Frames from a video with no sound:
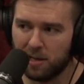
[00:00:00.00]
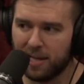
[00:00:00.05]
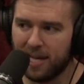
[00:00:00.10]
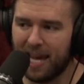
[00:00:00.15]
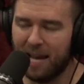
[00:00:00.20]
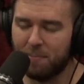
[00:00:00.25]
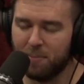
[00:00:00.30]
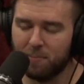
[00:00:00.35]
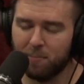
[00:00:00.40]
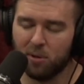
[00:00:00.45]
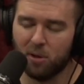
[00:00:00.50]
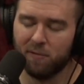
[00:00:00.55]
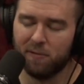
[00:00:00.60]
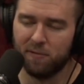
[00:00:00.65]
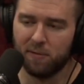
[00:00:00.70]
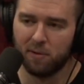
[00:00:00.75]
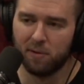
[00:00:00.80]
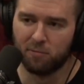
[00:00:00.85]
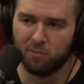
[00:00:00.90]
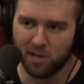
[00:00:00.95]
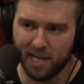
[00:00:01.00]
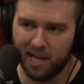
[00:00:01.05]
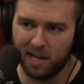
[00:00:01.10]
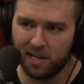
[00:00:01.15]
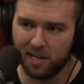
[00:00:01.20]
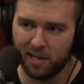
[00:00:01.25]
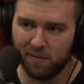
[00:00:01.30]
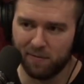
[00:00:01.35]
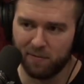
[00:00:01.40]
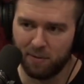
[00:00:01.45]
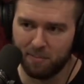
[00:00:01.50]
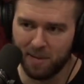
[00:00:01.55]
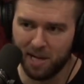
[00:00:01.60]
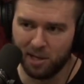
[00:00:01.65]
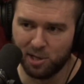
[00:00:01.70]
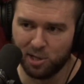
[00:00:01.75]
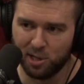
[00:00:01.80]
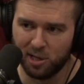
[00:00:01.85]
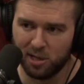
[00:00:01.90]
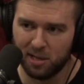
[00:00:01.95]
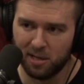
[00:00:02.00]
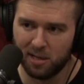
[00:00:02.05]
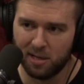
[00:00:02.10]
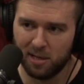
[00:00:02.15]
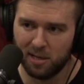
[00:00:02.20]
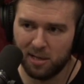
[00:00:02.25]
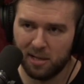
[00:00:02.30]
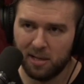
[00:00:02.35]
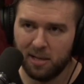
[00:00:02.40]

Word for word: capable of retaining information,